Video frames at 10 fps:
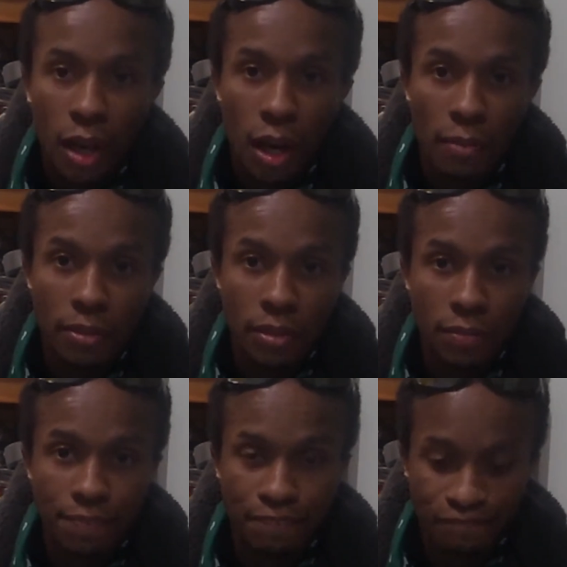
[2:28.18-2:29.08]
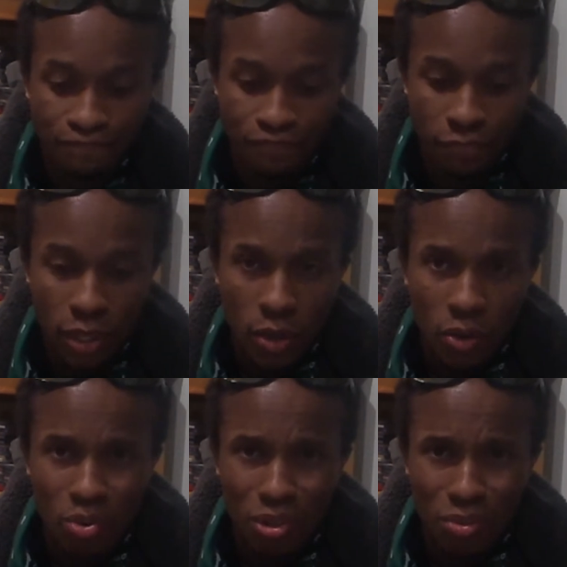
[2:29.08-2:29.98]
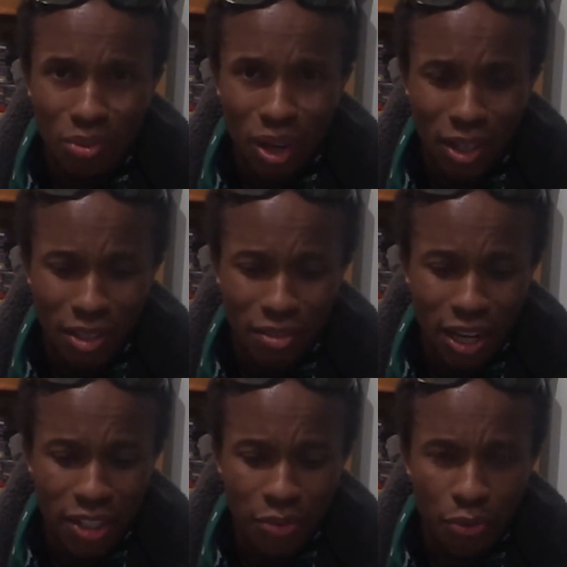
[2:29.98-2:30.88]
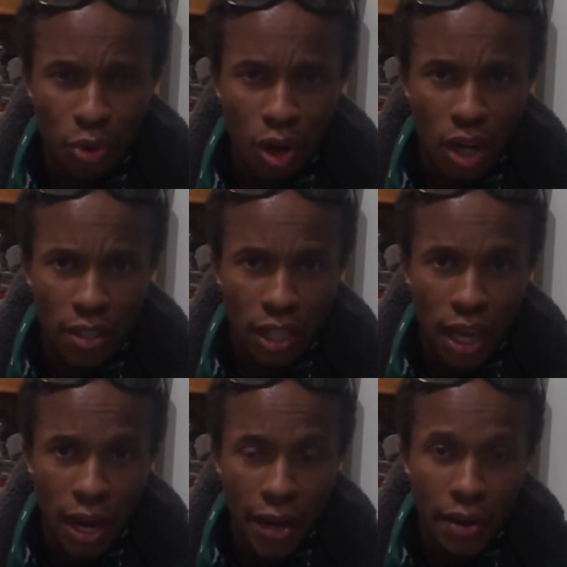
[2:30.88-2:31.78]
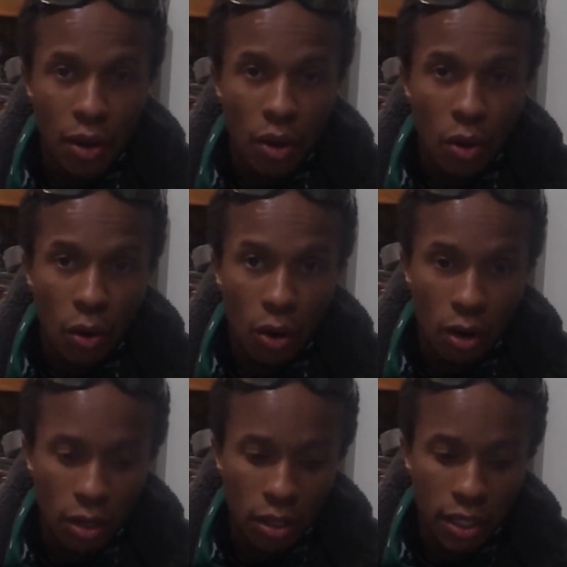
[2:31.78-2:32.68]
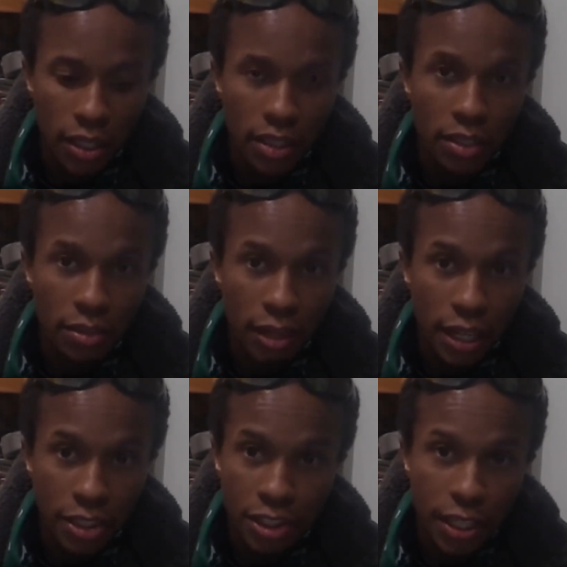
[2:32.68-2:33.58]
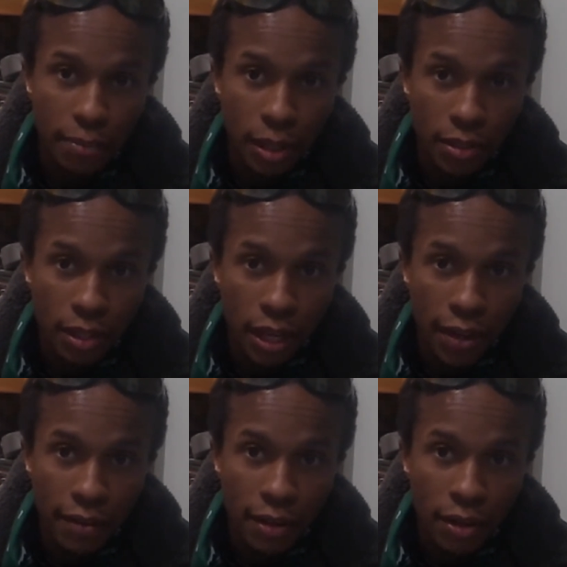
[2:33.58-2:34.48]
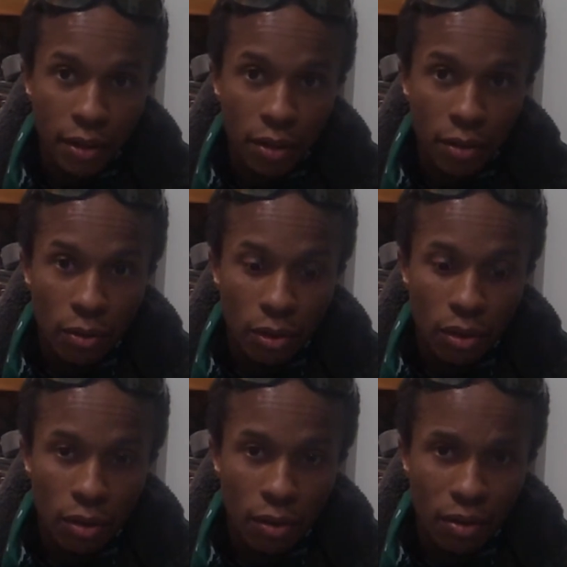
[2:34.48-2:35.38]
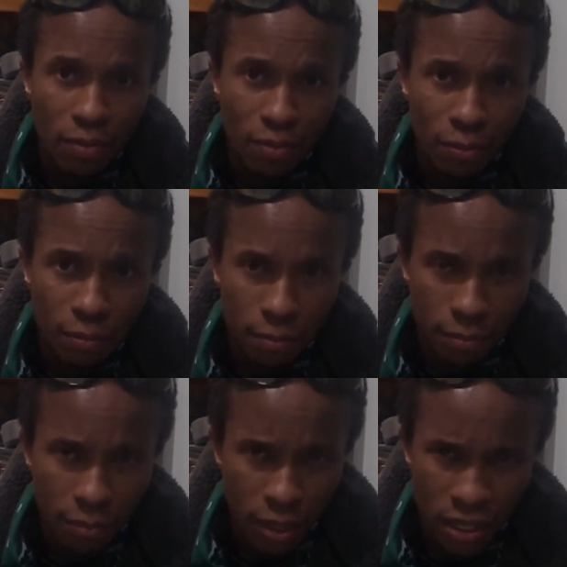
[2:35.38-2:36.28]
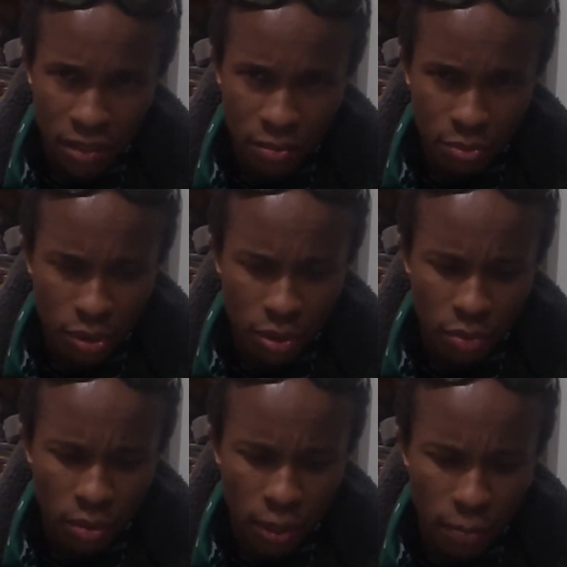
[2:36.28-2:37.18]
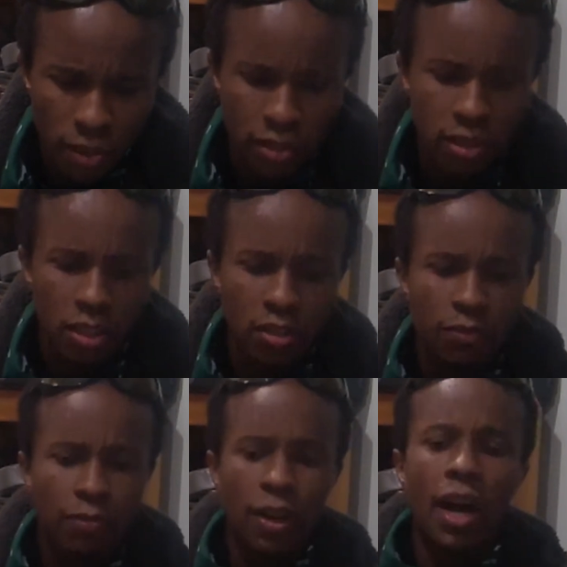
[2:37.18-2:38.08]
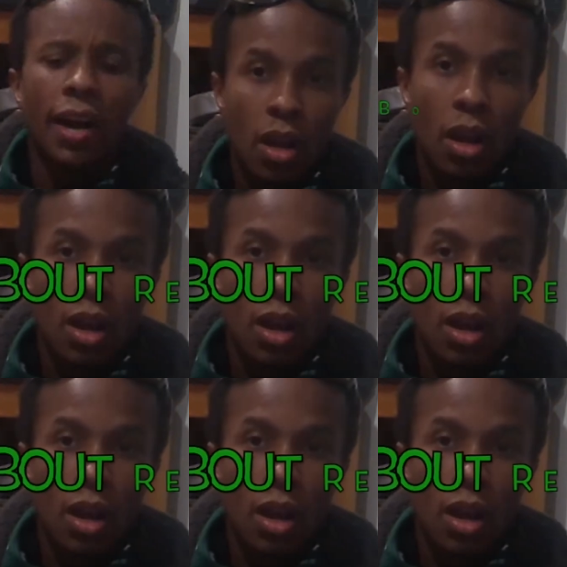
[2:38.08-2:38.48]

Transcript: I mean, who wouldn't want a Crash 4 online, or any Crash game online, or I really want my PlayStation 5.